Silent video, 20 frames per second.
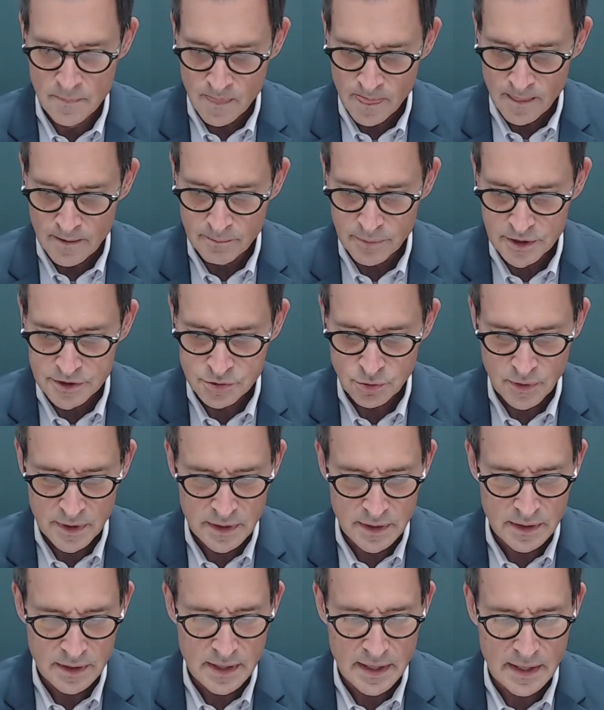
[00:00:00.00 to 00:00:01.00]

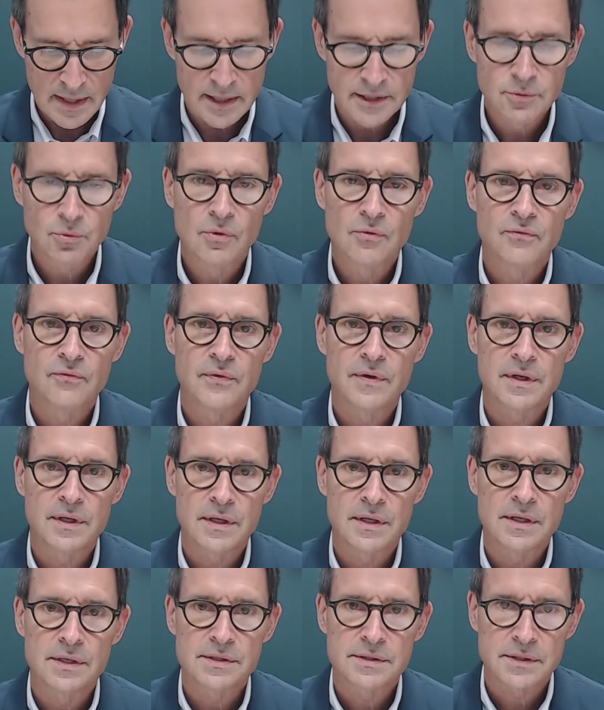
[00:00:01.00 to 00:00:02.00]
Between the annual
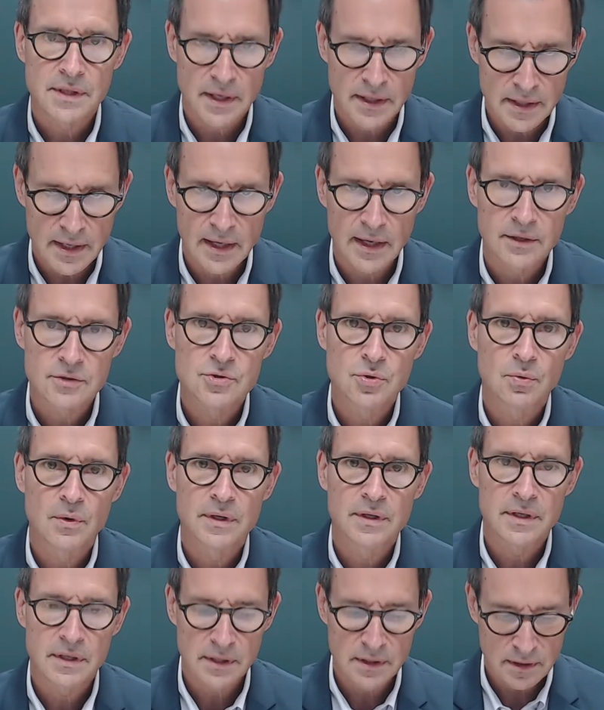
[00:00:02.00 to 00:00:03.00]
fees and Act
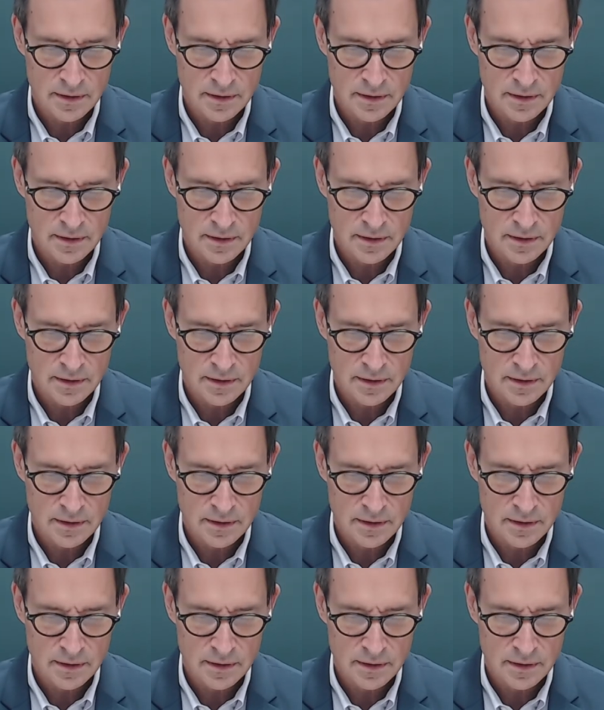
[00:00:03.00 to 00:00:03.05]
20